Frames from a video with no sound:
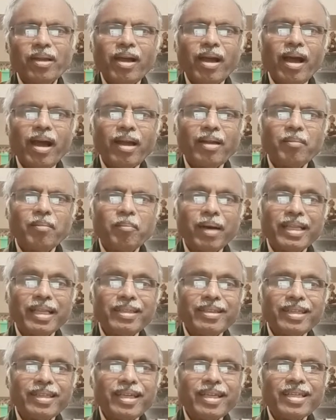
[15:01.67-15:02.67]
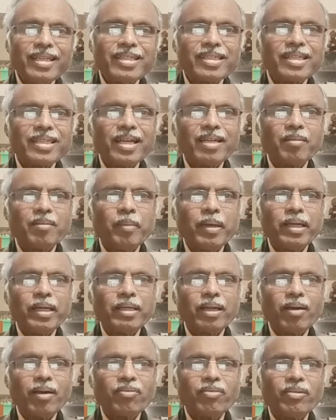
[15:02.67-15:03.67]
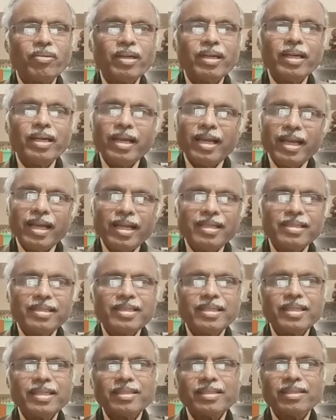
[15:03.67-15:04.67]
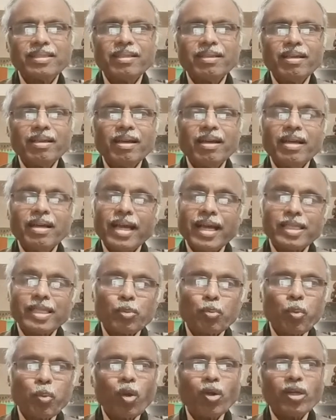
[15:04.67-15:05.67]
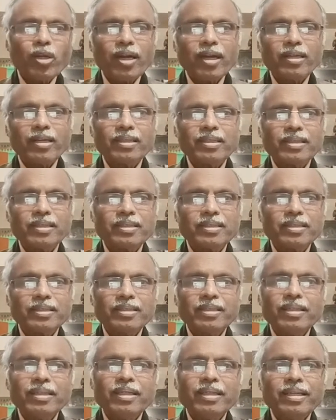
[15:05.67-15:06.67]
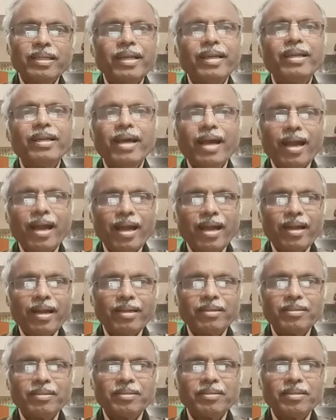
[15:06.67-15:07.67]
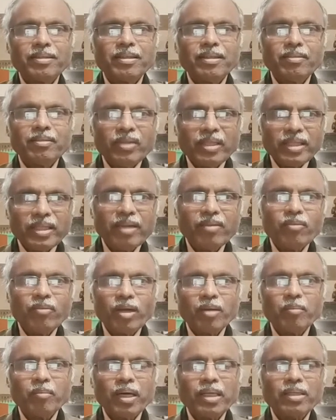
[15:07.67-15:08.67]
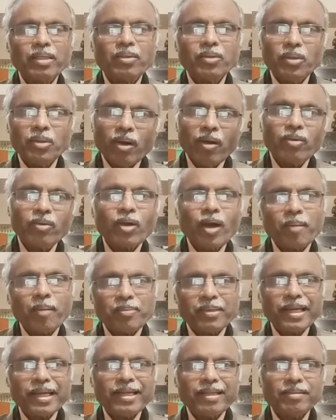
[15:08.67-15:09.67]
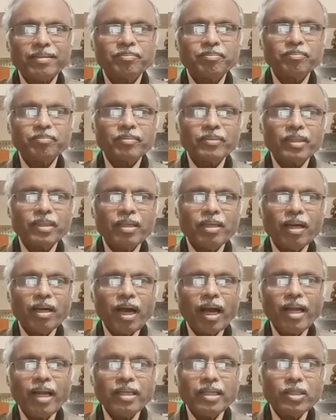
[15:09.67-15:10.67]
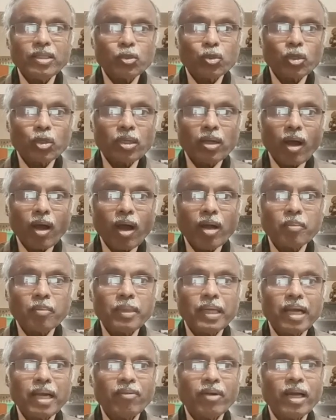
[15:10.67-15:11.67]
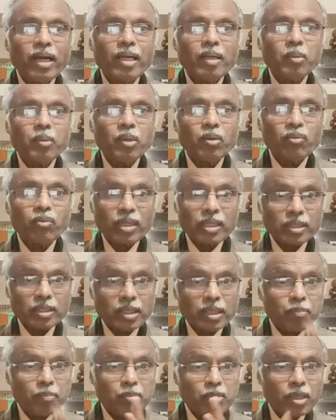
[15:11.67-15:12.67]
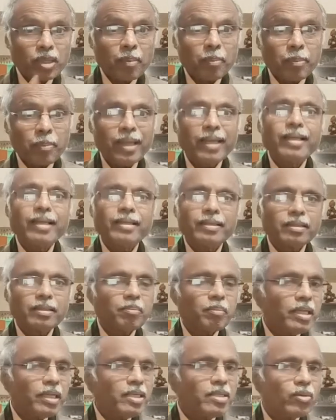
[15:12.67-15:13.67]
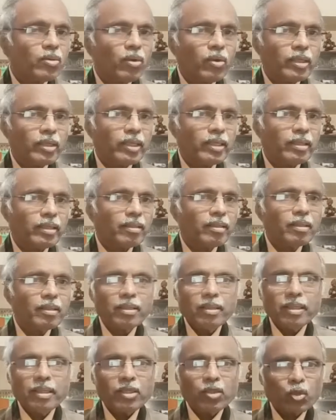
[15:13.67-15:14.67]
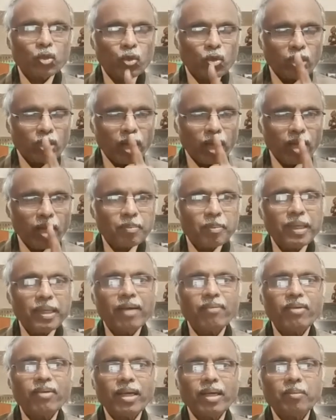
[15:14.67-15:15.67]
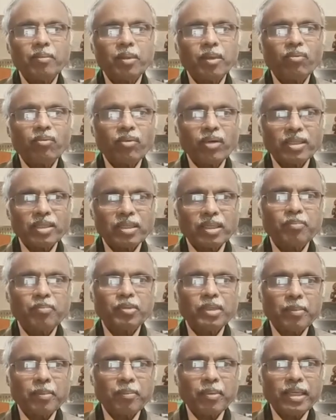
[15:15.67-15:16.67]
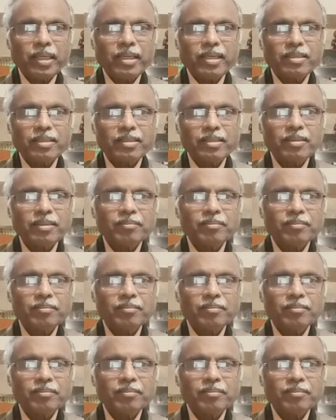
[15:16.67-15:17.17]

and monthly statement of LC's export orders in hand. Within 1 month you have to obtain, and it should not be available for sub-suppliers. Please note it. It should not be available for sub-suppliers.